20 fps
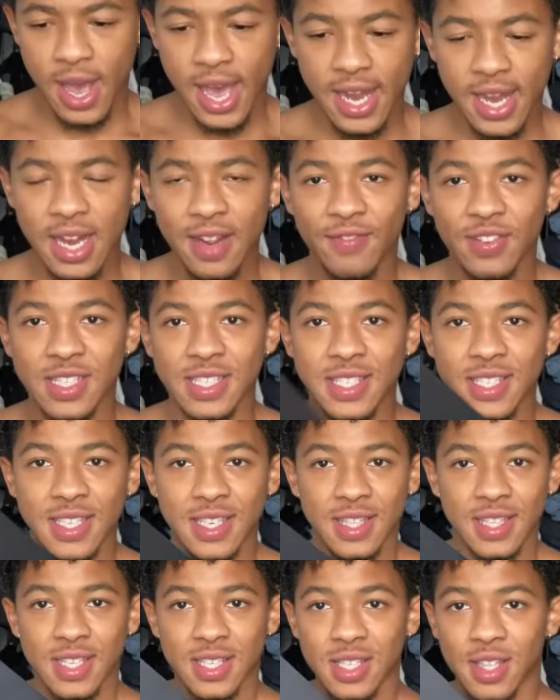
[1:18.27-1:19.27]
I didn't even
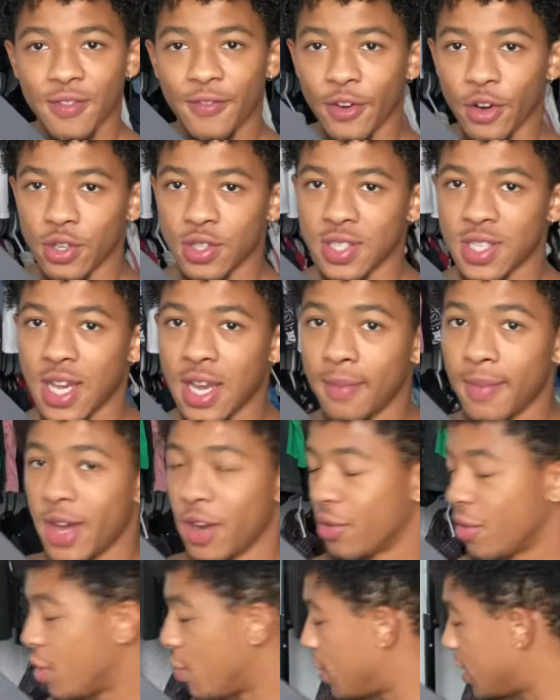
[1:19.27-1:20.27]
see this the first time. I
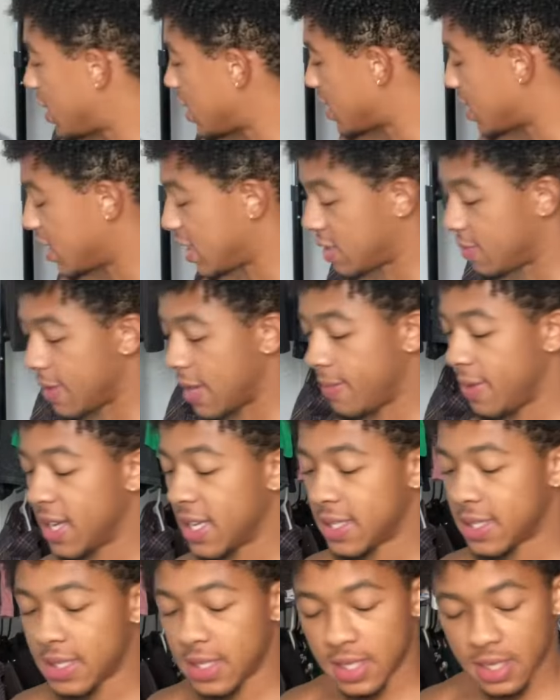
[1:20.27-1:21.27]
don't know what this is. Maybe
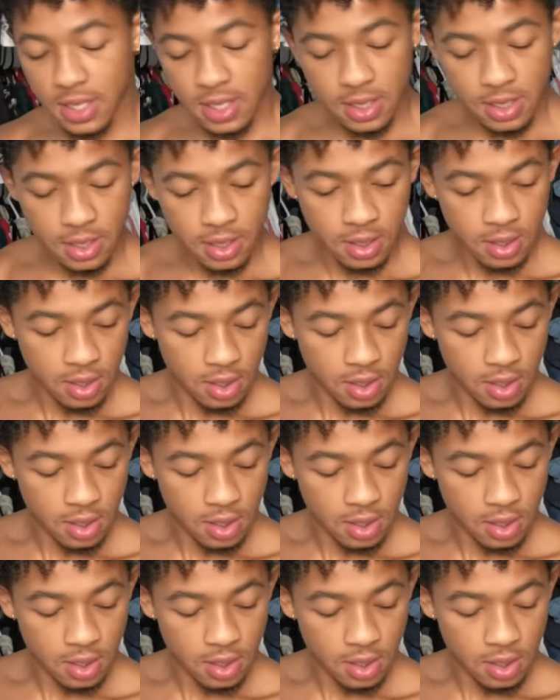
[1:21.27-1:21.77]
it's the,